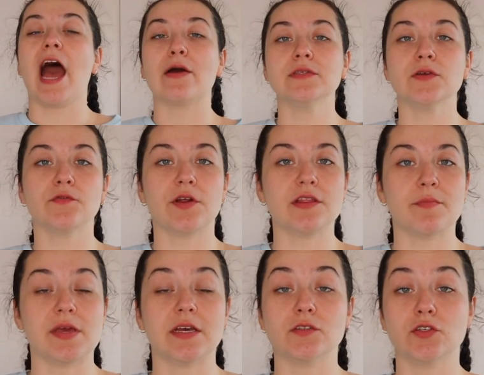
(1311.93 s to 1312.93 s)
I was afraid that
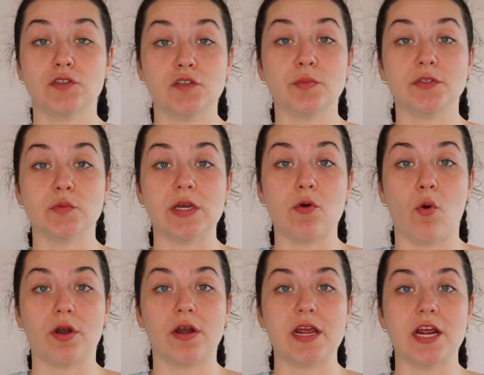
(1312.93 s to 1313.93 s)
because there's super sweet
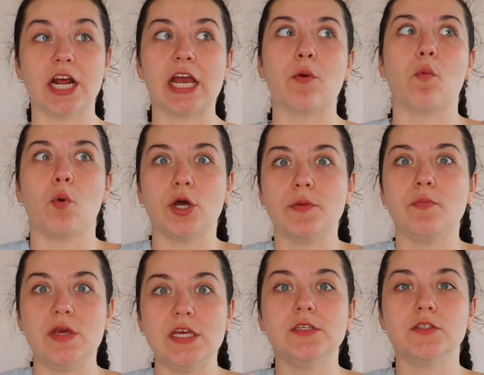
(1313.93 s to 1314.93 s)
corn in here, it would
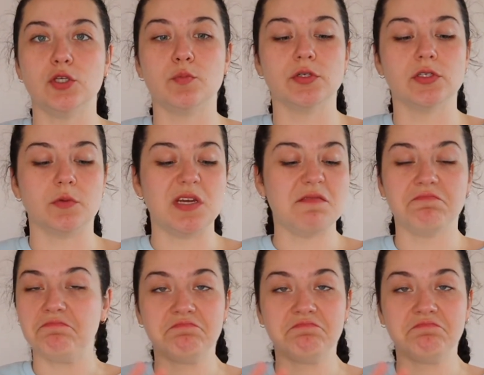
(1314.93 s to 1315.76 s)
be super sweet.